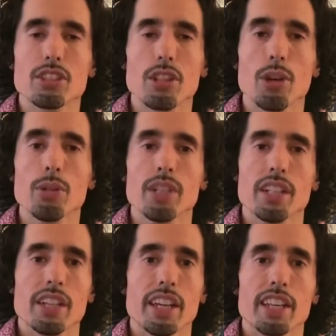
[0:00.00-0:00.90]
go
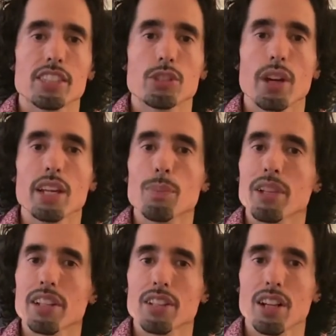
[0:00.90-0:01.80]
and try to
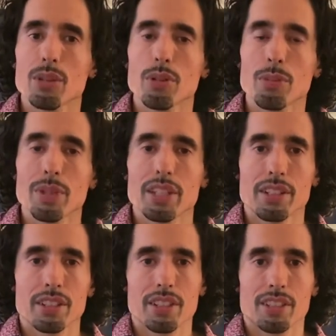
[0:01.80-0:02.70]
play it along with
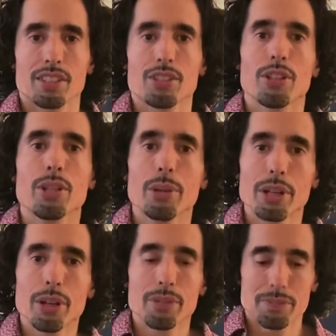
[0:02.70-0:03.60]
me. So here we
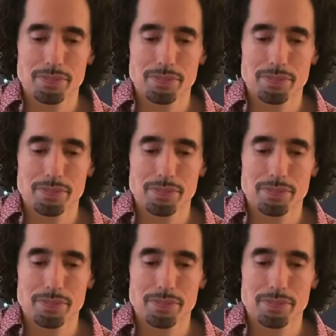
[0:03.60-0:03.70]
go.